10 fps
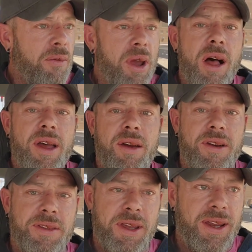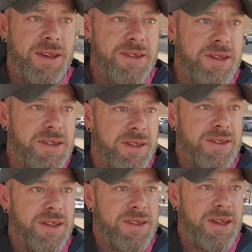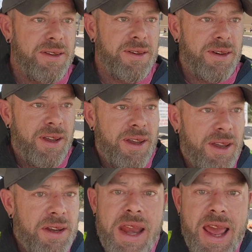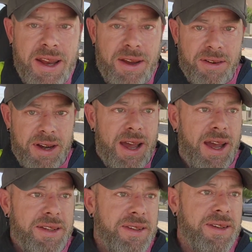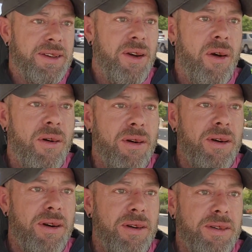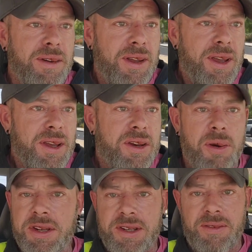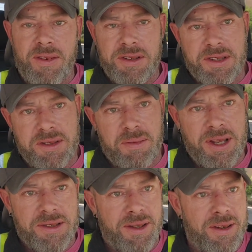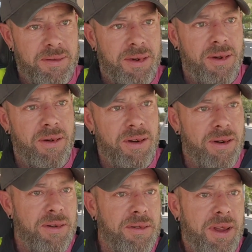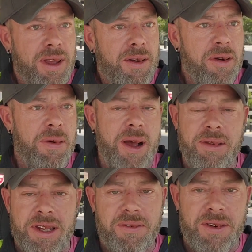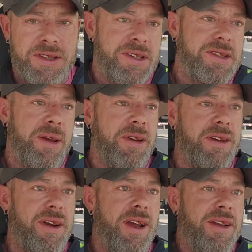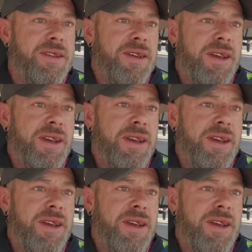We all have our things. It's either Natty or not, or Christian versus Muslim, or Republican versus Democrat.